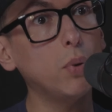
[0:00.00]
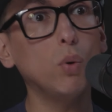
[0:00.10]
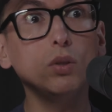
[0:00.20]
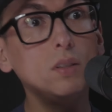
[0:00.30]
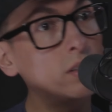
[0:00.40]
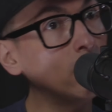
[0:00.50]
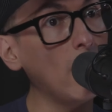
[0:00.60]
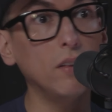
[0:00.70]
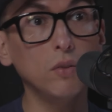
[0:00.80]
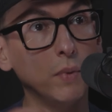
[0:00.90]
pulling in
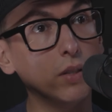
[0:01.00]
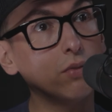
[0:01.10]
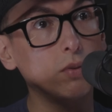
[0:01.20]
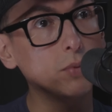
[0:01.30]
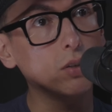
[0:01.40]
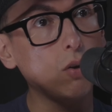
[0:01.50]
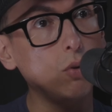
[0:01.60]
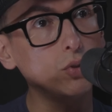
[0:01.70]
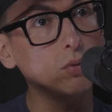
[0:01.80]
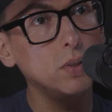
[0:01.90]
elements from their
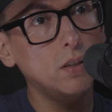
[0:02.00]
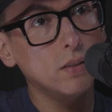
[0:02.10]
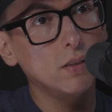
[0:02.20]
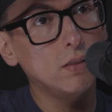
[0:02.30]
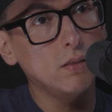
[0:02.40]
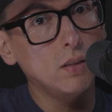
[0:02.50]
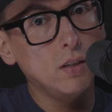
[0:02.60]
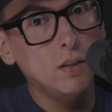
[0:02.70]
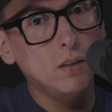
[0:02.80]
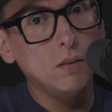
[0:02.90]
culture because it's
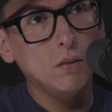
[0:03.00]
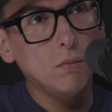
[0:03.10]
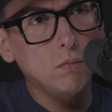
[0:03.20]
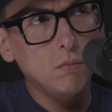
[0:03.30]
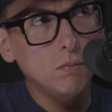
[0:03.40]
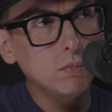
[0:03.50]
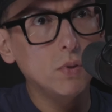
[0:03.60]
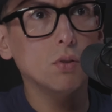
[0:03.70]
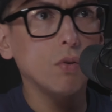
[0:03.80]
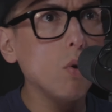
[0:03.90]

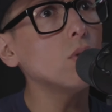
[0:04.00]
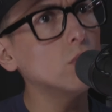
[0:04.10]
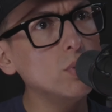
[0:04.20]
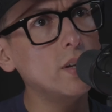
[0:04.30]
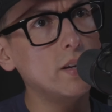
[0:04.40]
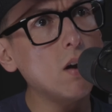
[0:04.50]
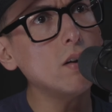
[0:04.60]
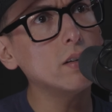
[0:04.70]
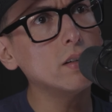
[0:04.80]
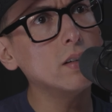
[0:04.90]
to the core who they
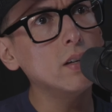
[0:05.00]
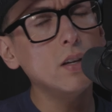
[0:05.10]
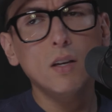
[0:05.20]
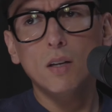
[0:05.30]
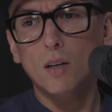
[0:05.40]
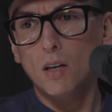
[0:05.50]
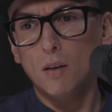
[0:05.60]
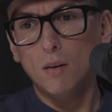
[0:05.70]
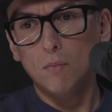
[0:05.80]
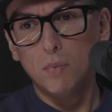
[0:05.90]
are. Yeah.
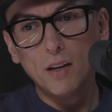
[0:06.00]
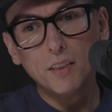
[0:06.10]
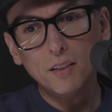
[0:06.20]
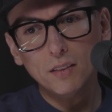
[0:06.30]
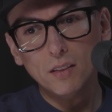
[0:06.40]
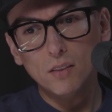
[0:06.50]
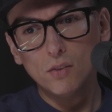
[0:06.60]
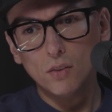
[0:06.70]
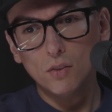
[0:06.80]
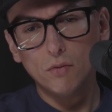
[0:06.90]
But I think that it's
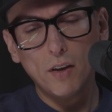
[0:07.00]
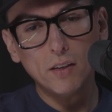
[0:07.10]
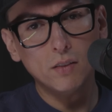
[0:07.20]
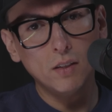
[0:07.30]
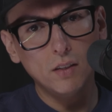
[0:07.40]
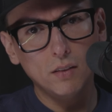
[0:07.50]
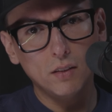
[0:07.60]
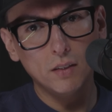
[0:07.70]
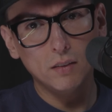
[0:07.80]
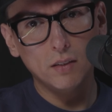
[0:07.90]
such a fascinating
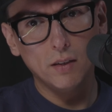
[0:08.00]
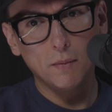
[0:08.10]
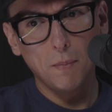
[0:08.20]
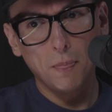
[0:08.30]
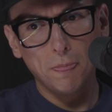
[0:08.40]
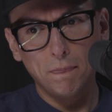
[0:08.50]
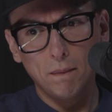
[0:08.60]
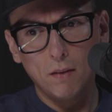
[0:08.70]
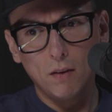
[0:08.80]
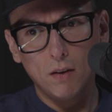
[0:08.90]
thing that
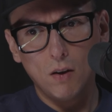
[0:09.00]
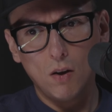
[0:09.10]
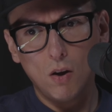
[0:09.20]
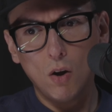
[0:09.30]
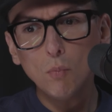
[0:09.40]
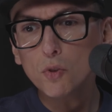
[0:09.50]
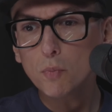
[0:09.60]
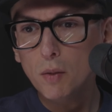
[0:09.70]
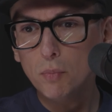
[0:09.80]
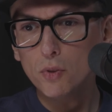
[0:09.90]
almost
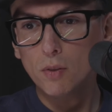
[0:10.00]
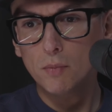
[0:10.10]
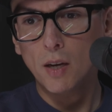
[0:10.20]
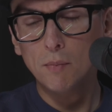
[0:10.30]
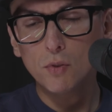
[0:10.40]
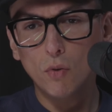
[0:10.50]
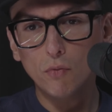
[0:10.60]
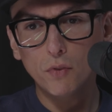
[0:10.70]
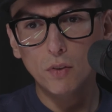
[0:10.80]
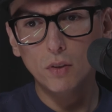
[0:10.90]
people sometimes
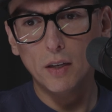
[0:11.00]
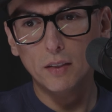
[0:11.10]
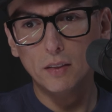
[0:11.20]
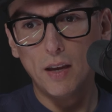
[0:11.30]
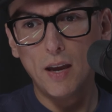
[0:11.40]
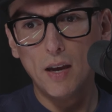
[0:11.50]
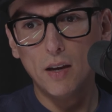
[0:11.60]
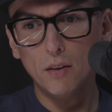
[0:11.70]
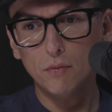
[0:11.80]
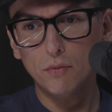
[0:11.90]
don't feel like they
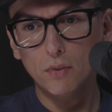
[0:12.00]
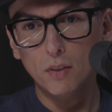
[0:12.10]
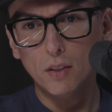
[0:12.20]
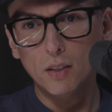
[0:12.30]
have